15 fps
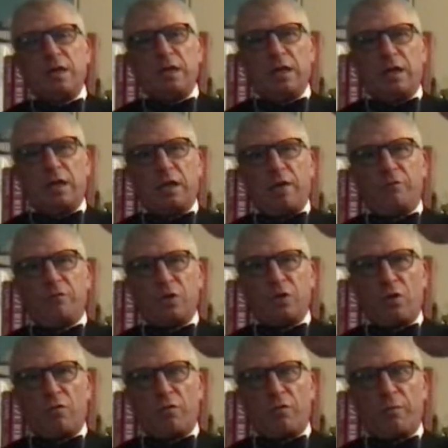he kind of took
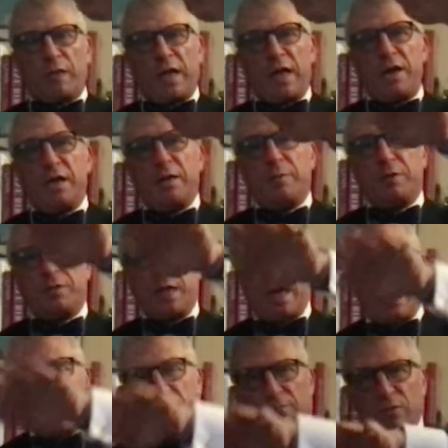over from Kennedy, but
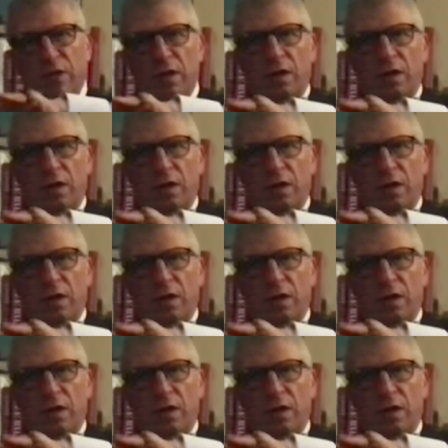then